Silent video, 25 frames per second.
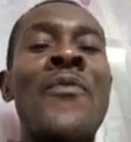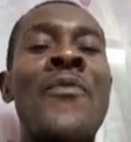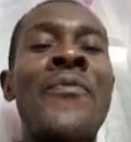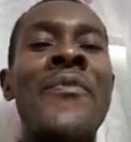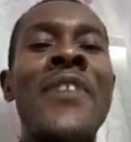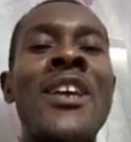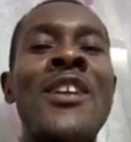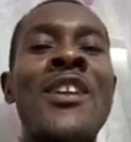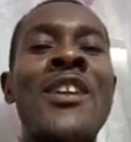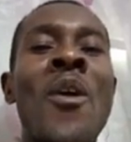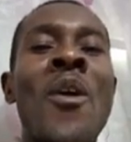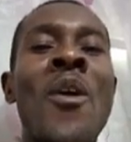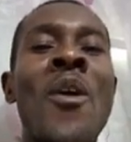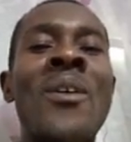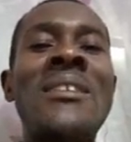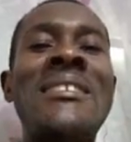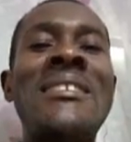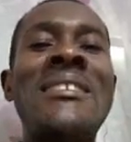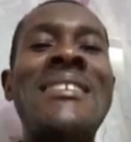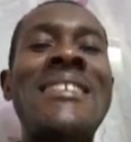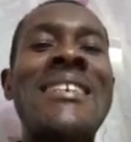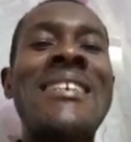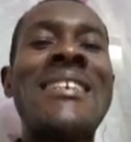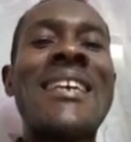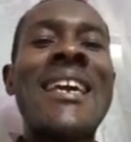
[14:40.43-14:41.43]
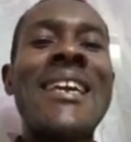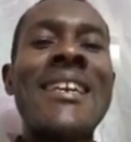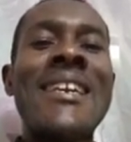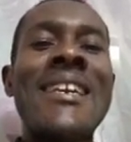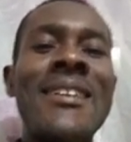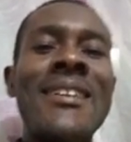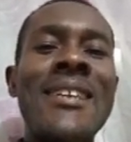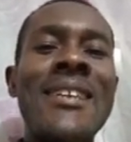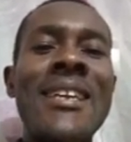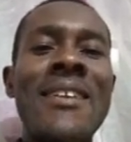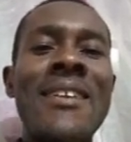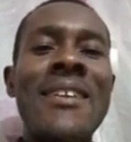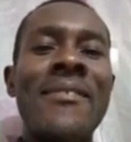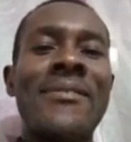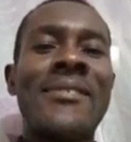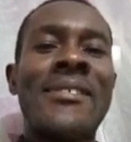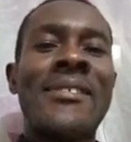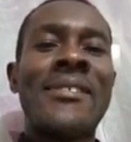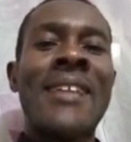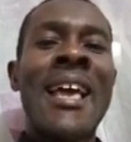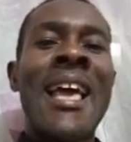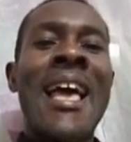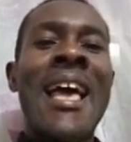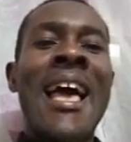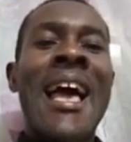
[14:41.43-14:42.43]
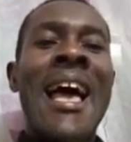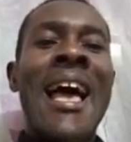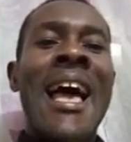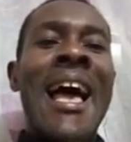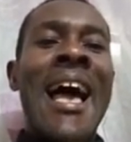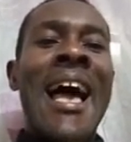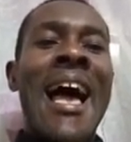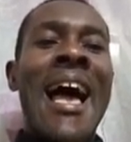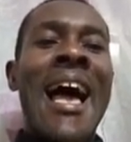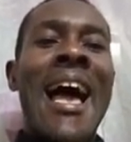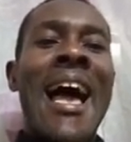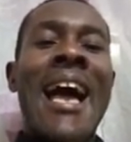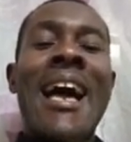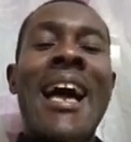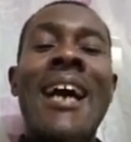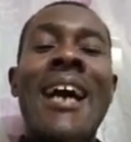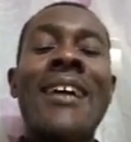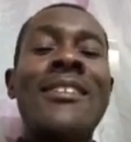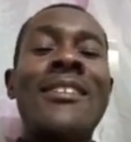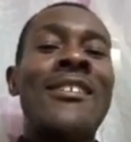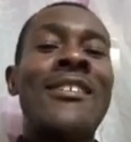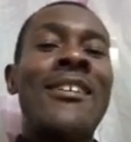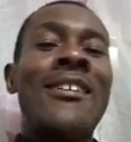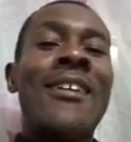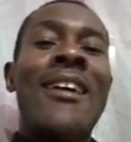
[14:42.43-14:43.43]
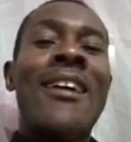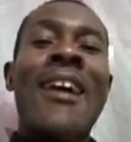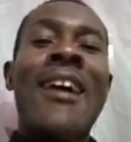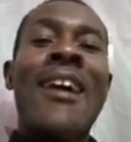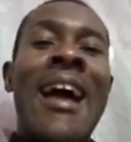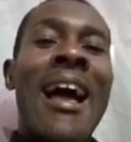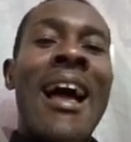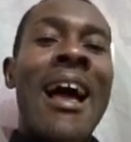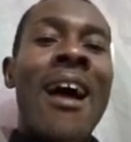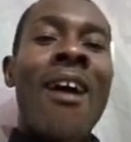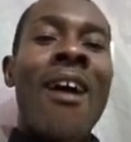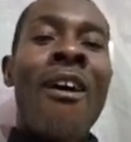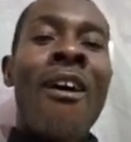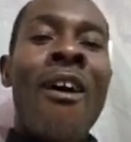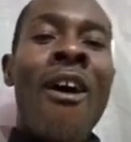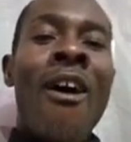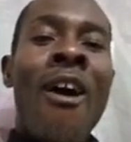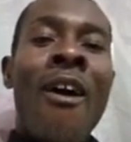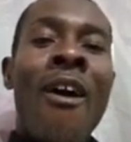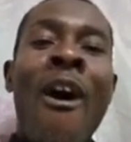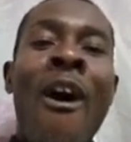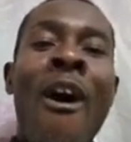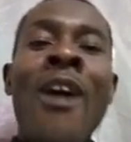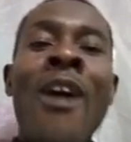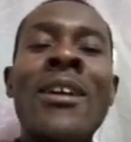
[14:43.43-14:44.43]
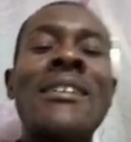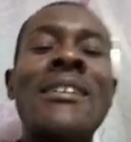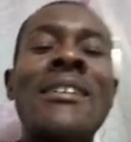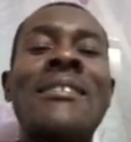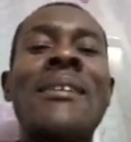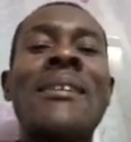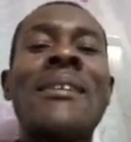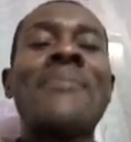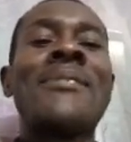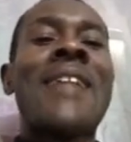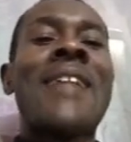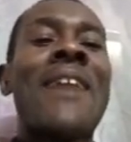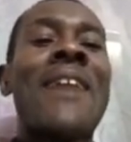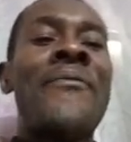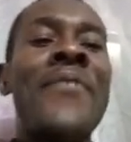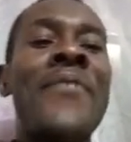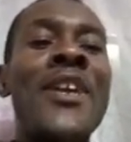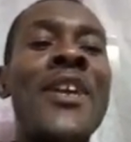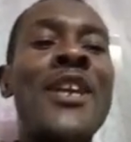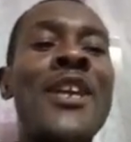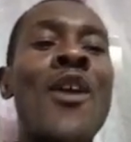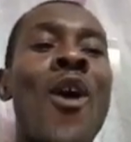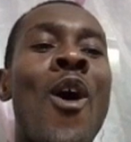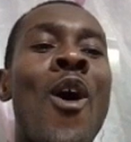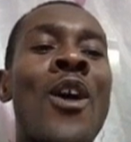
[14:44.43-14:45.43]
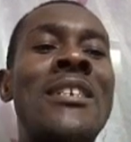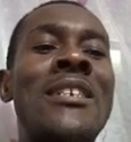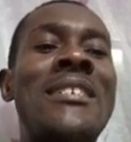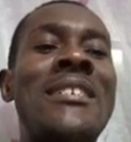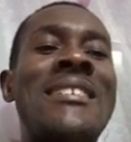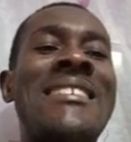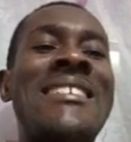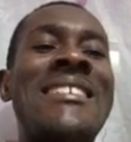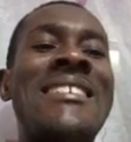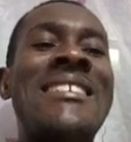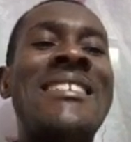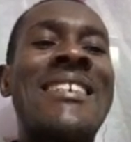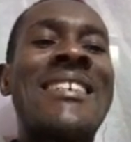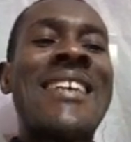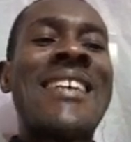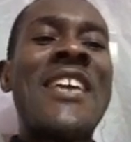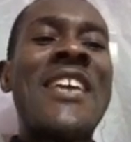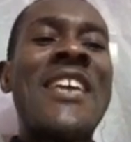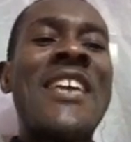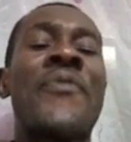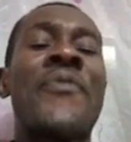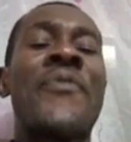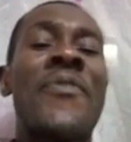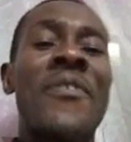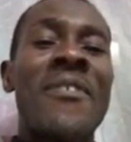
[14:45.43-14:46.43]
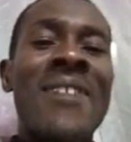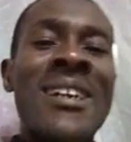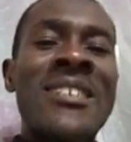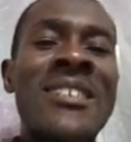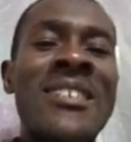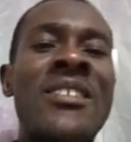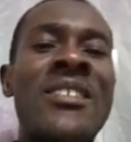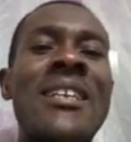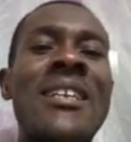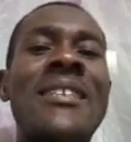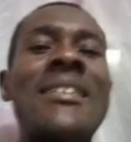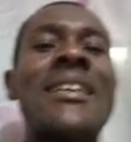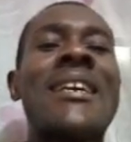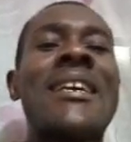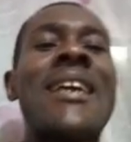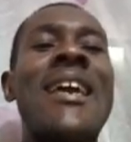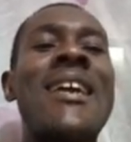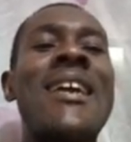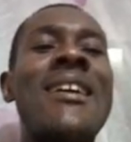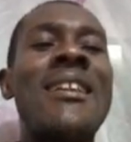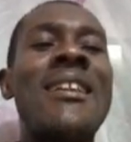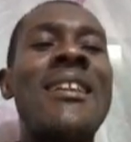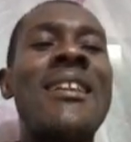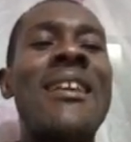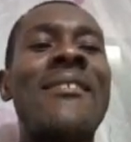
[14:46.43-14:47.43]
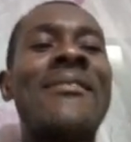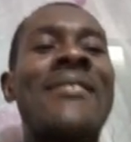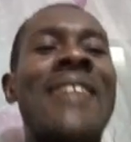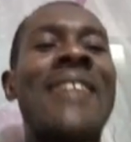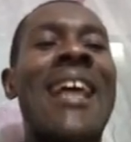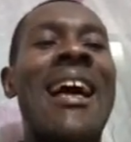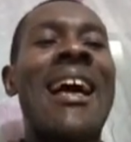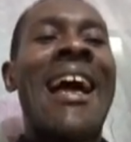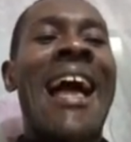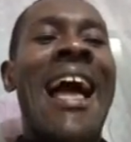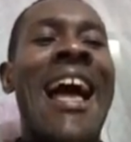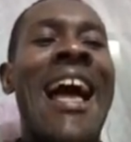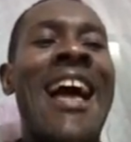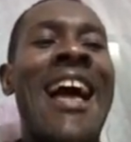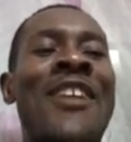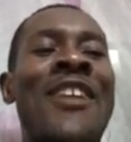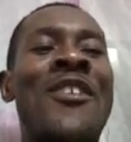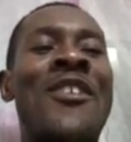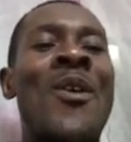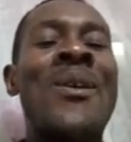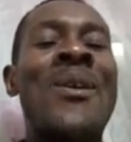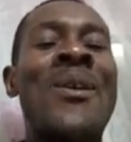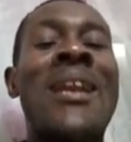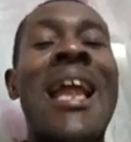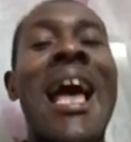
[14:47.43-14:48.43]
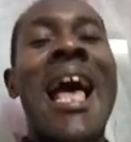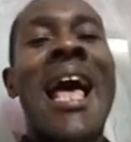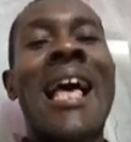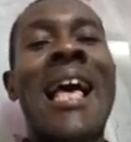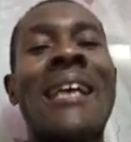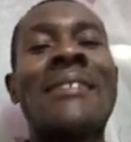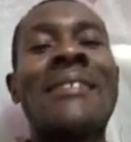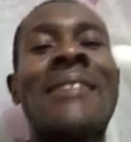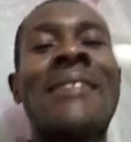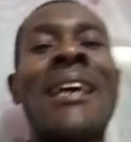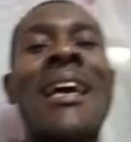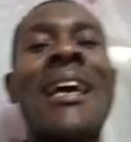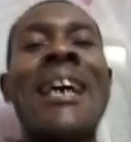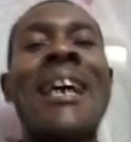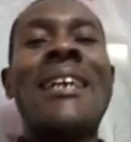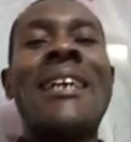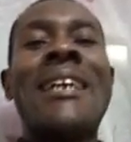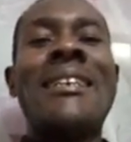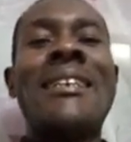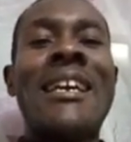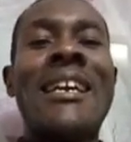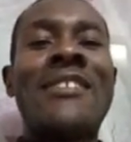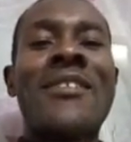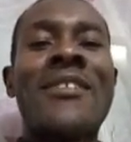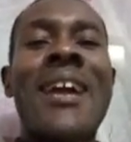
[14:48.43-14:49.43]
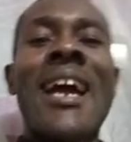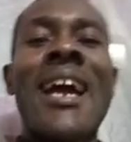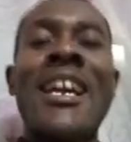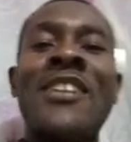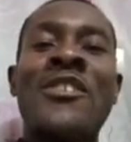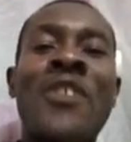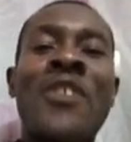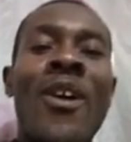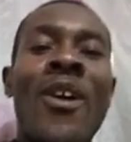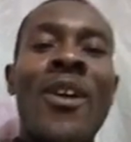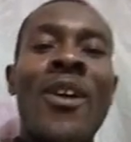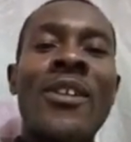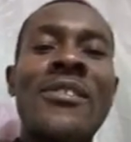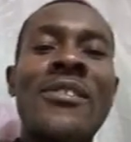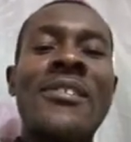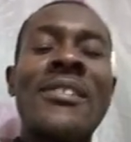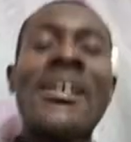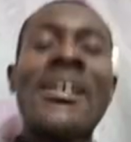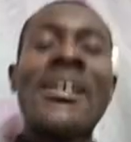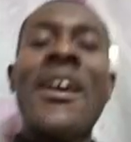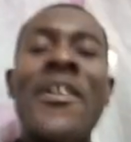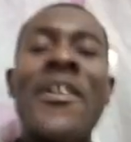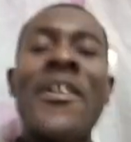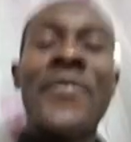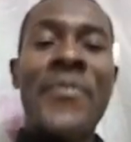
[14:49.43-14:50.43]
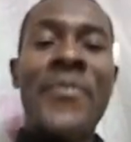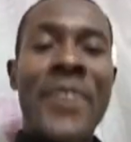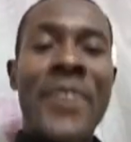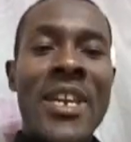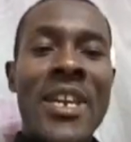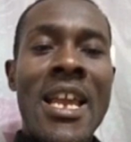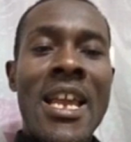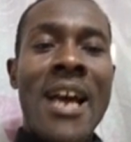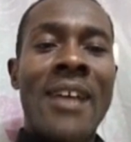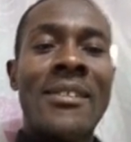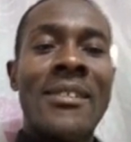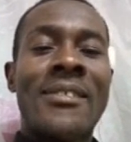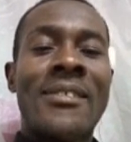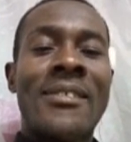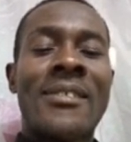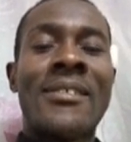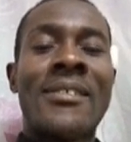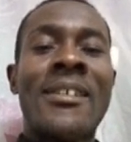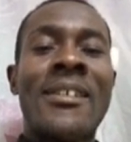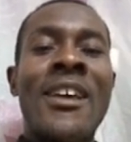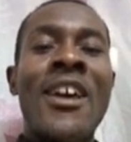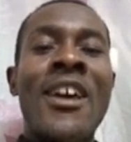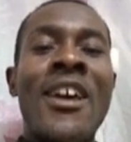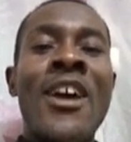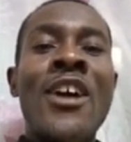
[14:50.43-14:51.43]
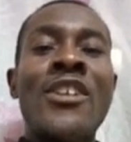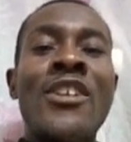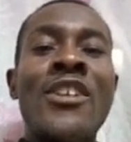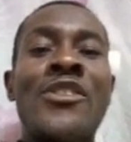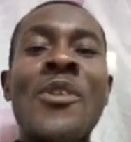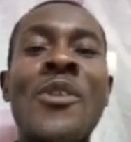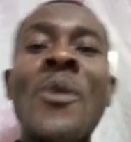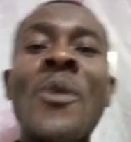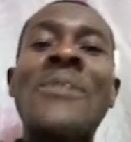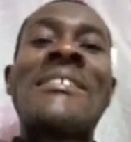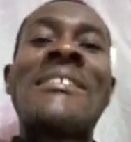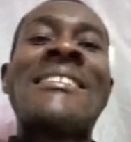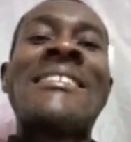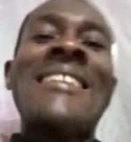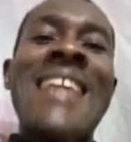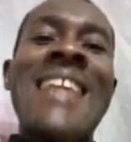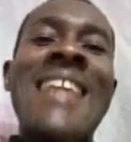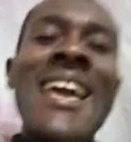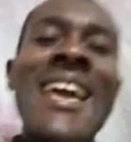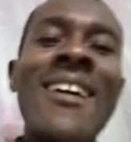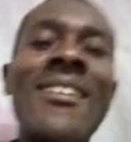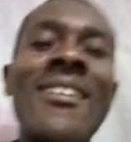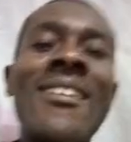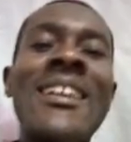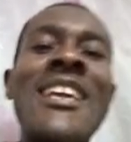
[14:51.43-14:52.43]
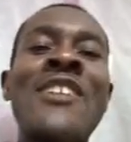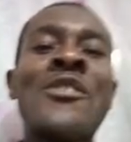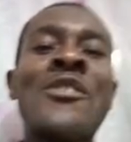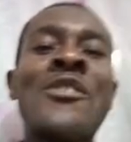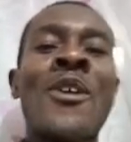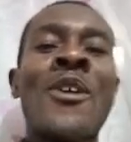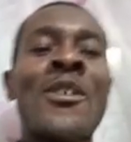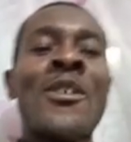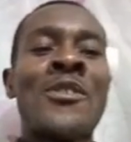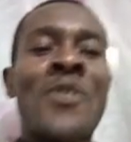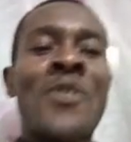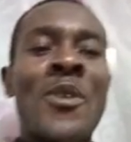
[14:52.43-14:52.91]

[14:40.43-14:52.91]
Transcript: organisms that feed on freshly decaying leaves are known as detritus feeders. So snail is also there. Now, let's go to the next